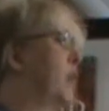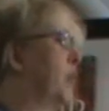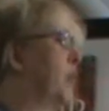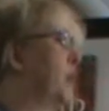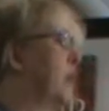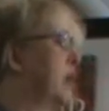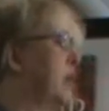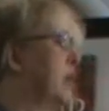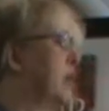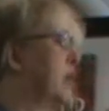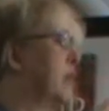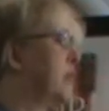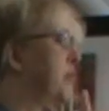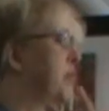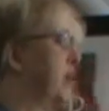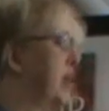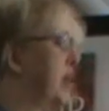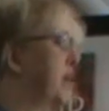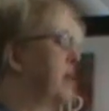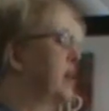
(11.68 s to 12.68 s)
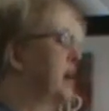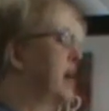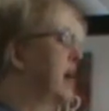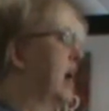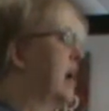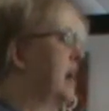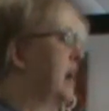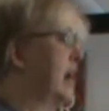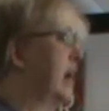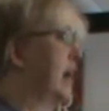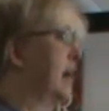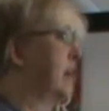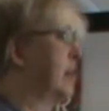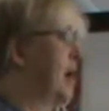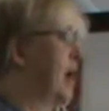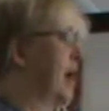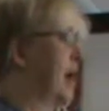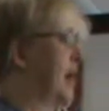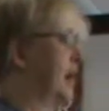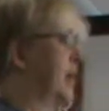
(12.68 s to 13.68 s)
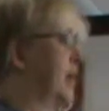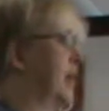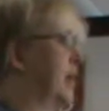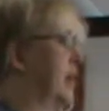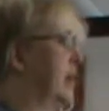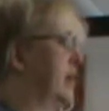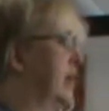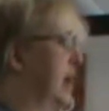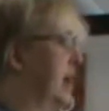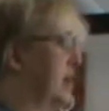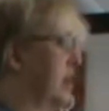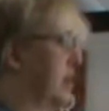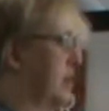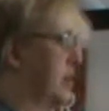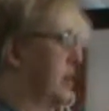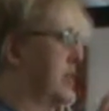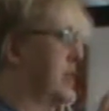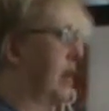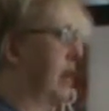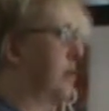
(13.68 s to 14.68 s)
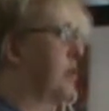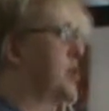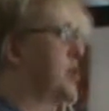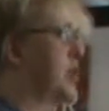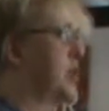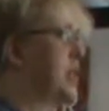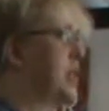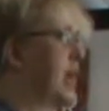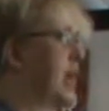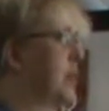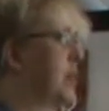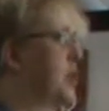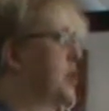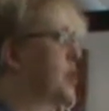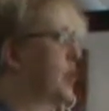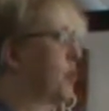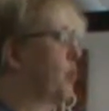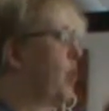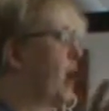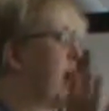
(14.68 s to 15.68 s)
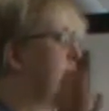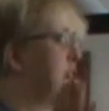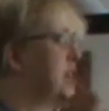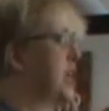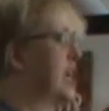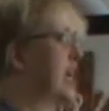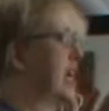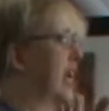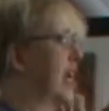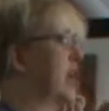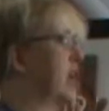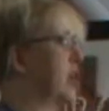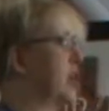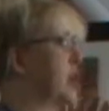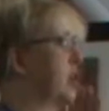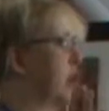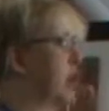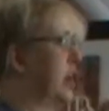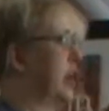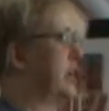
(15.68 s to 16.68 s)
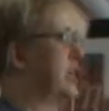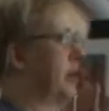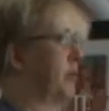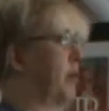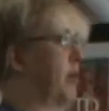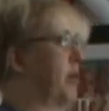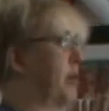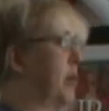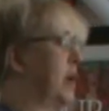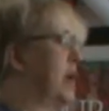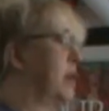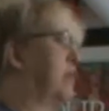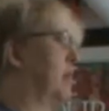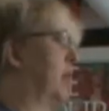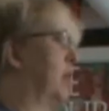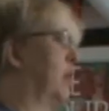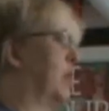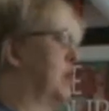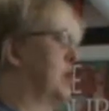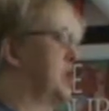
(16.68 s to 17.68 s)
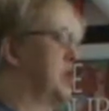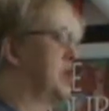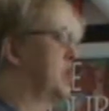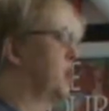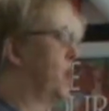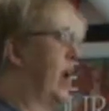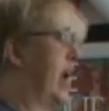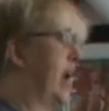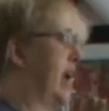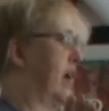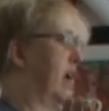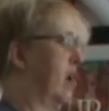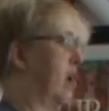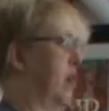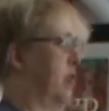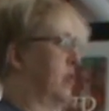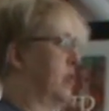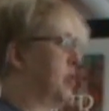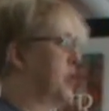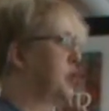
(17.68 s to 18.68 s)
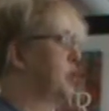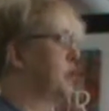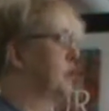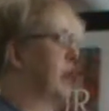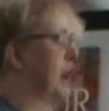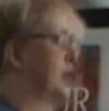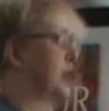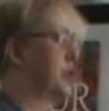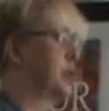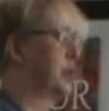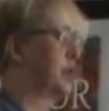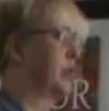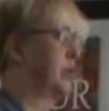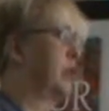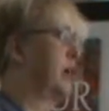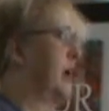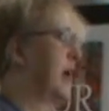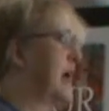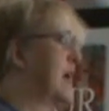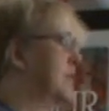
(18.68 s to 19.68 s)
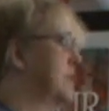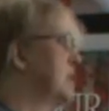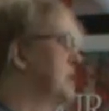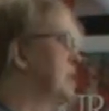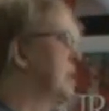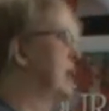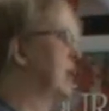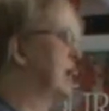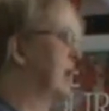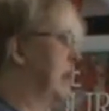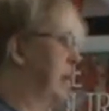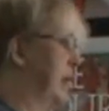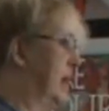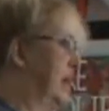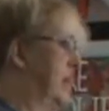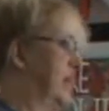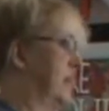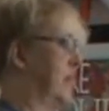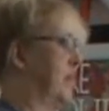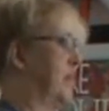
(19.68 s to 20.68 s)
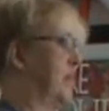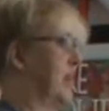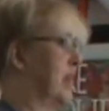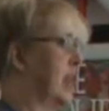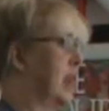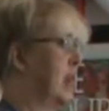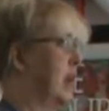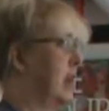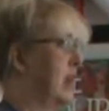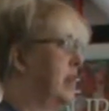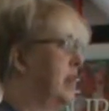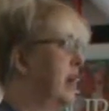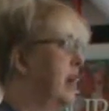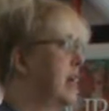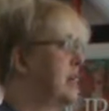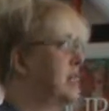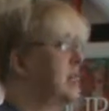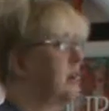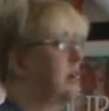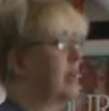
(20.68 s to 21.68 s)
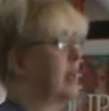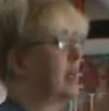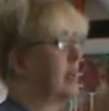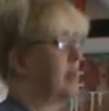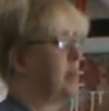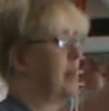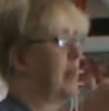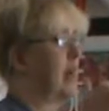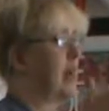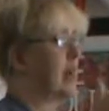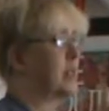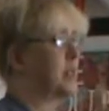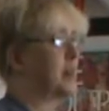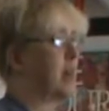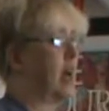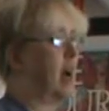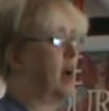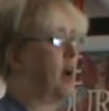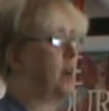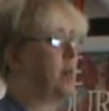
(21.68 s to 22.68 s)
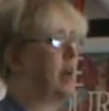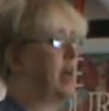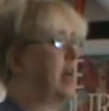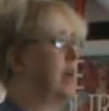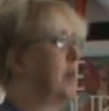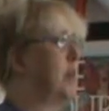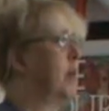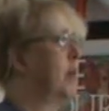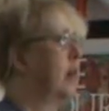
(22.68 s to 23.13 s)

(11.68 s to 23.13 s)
when you're in front of a cardiac monitor and you're a telemetry tech, but you're watching like 30 different people, which is way too much. There has to be a limit. There has to be a limit as to how many